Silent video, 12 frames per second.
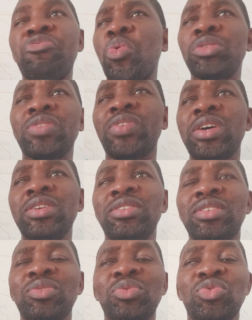for whatever
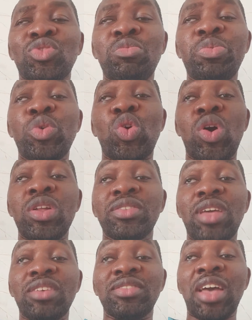reason, some people call it
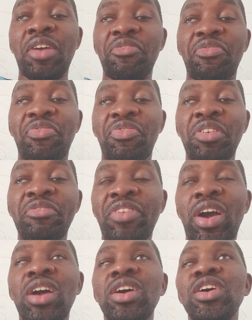exam fever,